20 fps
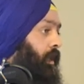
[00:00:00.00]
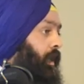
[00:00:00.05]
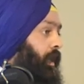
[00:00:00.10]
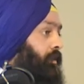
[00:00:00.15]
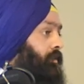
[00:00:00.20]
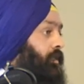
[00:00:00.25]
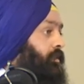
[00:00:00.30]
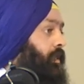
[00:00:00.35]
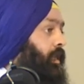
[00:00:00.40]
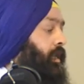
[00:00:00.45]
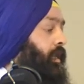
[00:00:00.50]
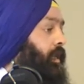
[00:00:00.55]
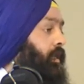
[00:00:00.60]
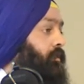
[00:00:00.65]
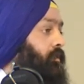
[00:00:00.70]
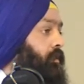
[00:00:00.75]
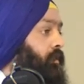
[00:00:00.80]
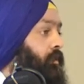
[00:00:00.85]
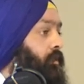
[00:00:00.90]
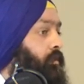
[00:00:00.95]
and then they
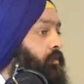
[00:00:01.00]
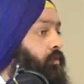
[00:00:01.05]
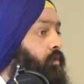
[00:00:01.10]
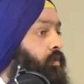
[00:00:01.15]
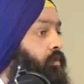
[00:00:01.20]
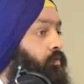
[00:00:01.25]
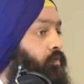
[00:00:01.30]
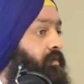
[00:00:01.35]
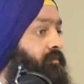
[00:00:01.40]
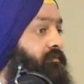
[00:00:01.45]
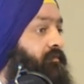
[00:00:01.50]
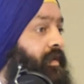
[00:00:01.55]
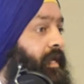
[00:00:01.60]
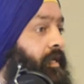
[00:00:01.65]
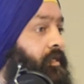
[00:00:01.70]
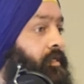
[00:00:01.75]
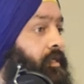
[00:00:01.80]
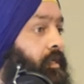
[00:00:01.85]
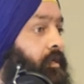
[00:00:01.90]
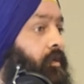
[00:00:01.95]
get this, you know,
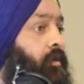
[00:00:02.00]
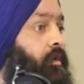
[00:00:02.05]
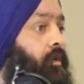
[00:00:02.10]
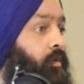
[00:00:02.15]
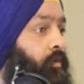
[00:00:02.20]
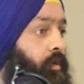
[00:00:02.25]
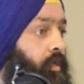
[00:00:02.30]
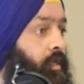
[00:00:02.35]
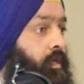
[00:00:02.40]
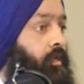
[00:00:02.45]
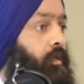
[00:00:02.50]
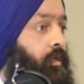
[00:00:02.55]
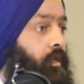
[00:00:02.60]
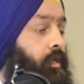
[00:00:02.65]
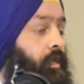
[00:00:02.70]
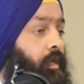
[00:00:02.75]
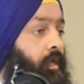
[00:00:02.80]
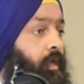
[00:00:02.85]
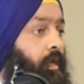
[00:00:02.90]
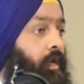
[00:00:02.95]
reflected glory
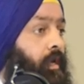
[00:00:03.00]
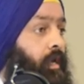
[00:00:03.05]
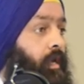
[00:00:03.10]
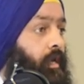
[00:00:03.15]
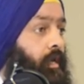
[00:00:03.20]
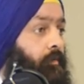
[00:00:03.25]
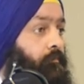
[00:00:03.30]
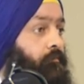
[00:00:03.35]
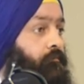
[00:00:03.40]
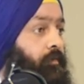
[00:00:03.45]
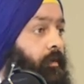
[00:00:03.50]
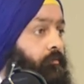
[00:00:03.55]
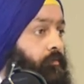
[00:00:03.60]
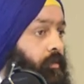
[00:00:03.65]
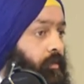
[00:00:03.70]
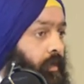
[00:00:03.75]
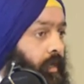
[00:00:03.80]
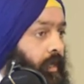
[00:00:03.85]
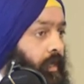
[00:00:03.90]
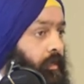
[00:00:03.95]
from
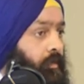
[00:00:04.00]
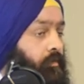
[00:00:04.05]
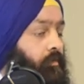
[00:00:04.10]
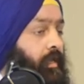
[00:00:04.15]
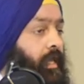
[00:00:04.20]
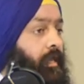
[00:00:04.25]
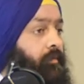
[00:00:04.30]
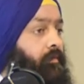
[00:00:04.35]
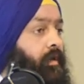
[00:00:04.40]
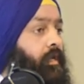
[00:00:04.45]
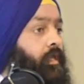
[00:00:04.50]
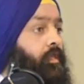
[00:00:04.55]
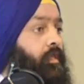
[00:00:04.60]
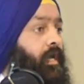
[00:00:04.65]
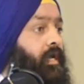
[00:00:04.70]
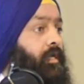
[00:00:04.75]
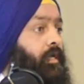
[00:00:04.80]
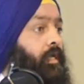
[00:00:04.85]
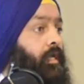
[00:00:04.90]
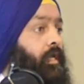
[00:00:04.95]
their kid. So kaibari
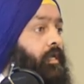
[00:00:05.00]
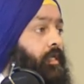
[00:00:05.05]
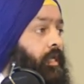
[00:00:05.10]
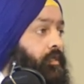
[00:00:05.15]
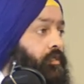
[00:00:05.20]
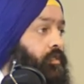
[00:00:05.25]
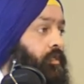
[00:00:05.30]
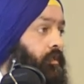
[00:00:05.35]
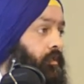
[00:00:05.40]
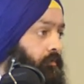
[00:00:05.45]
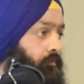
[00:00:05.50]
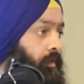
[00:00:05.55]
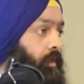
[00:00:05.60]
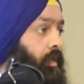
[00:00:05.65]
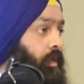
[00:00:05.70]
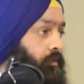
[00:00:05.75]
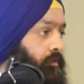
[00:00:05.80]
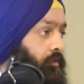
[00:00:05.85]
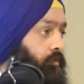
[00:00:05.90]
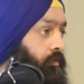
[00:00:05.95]
sade intentions vi galta